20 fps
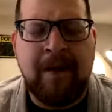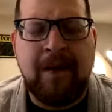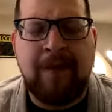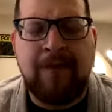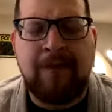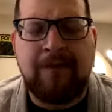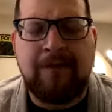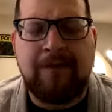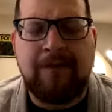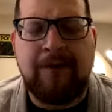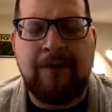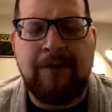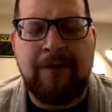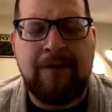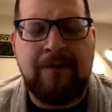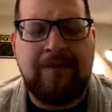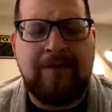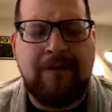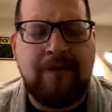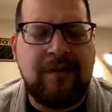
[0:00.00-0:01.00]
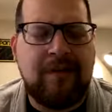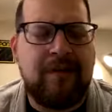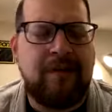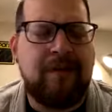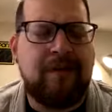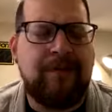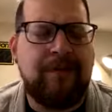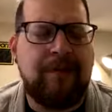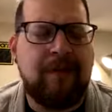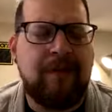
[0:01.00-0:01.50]
Lord, for all those that
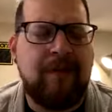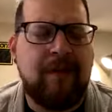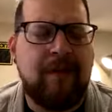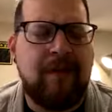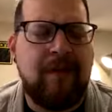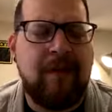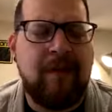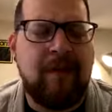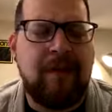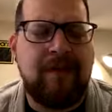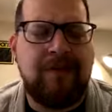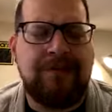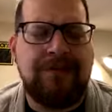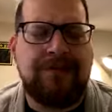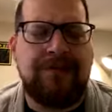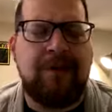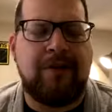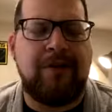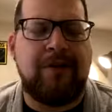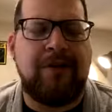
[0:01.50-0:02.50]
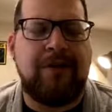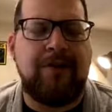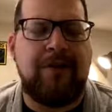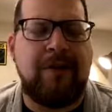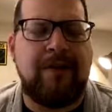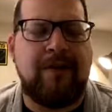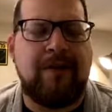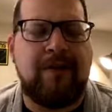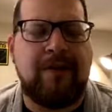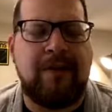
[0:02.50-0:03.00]
are struggling
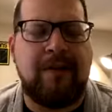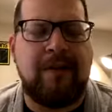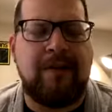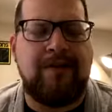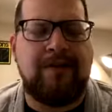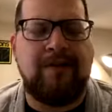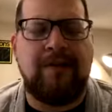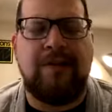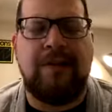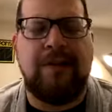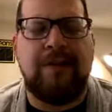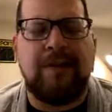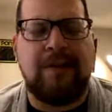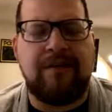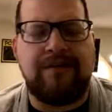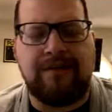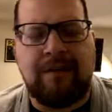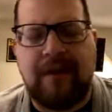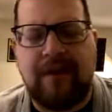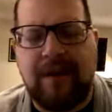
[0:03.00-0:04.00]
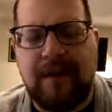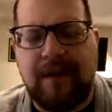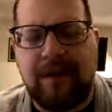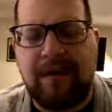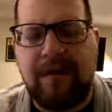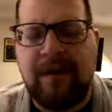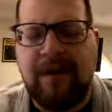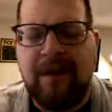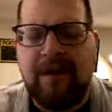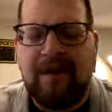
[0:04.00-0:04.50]
with so many things right
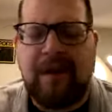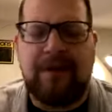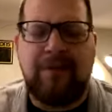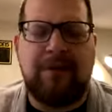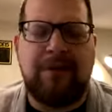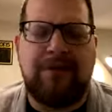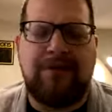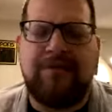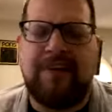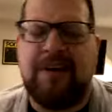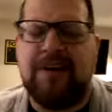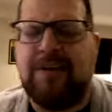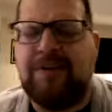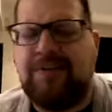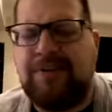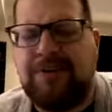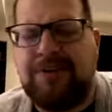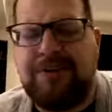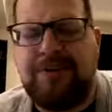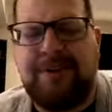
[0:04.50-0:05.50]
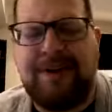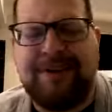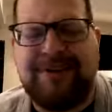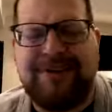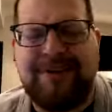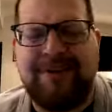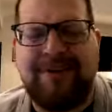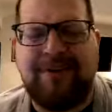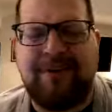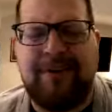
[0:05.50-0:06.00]
now, God, whether it's health
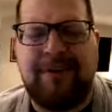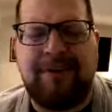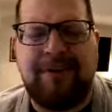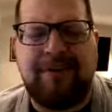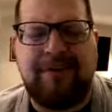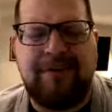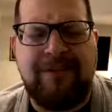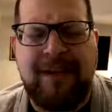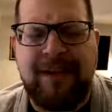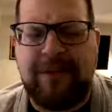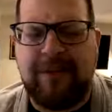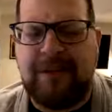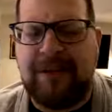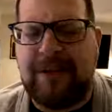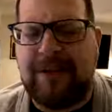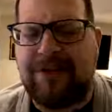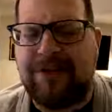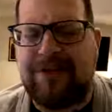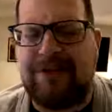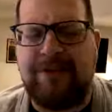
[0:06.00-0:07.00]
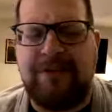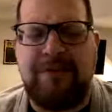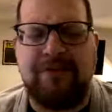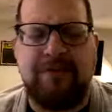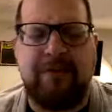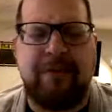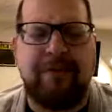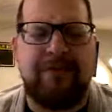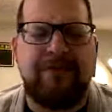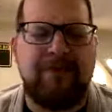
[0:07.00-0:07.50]
situations, whether it's family issues,
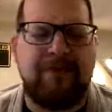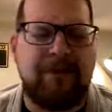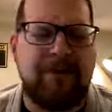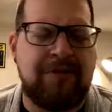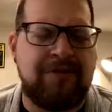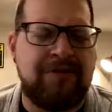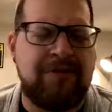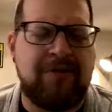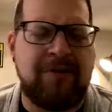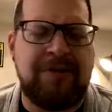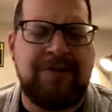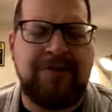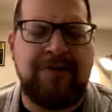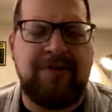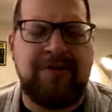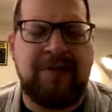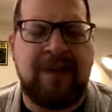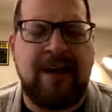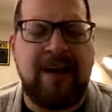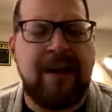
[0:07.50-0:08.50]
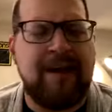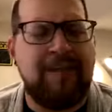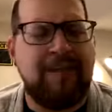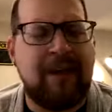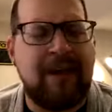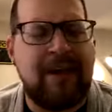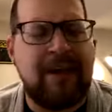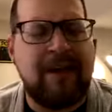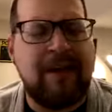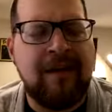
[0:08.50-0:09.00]
whether it's personal issues, God, I
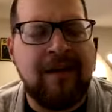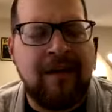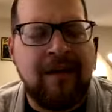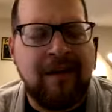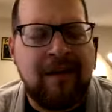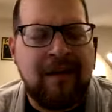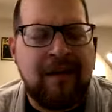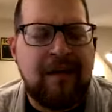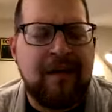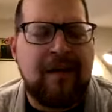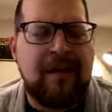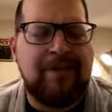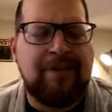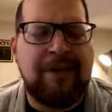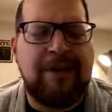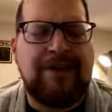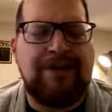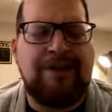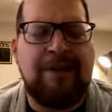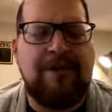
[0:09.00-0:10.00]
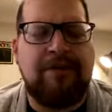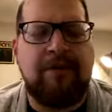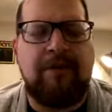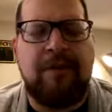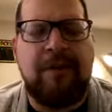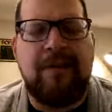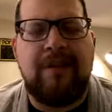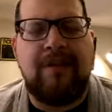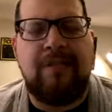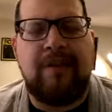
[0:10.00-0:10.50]
pray for each and every
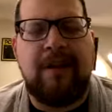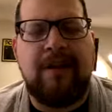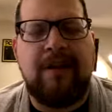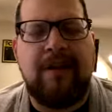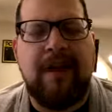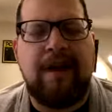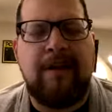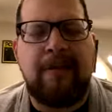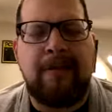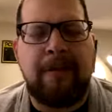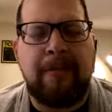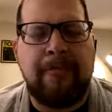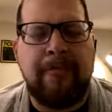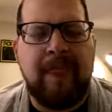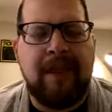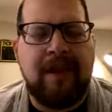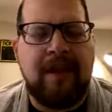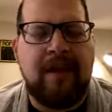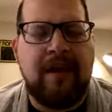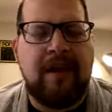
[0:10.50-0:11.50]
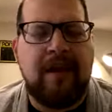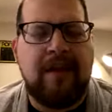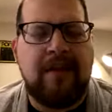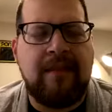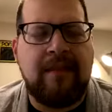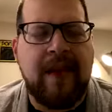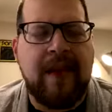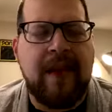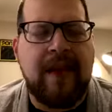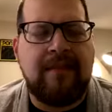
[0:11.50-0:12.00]
one of them right now
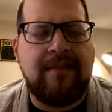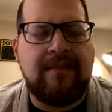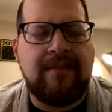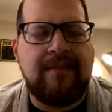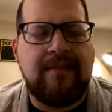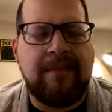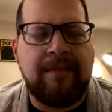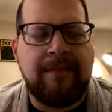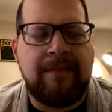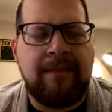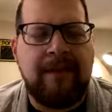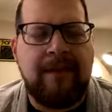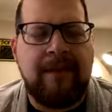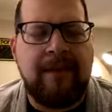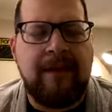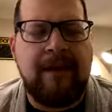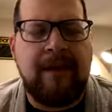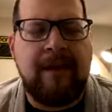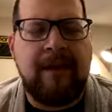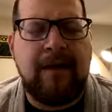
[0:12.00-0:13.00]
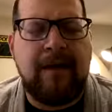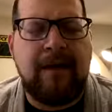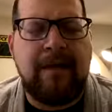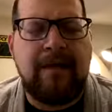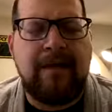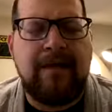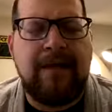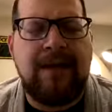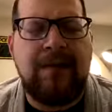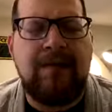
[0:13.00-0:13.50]
that
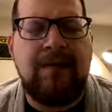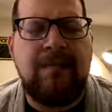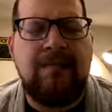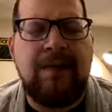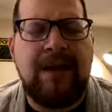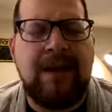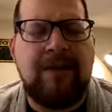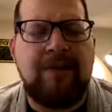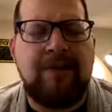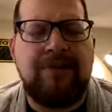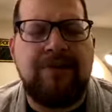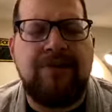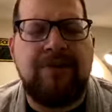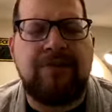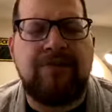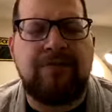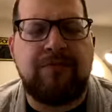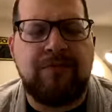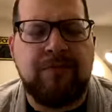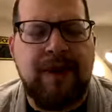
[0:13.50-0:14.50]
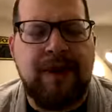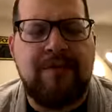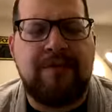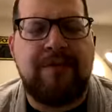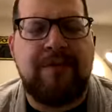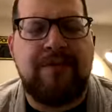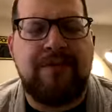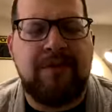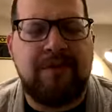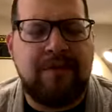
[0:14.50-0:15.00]
they would be able to just
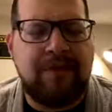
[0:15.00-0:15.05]
rest in your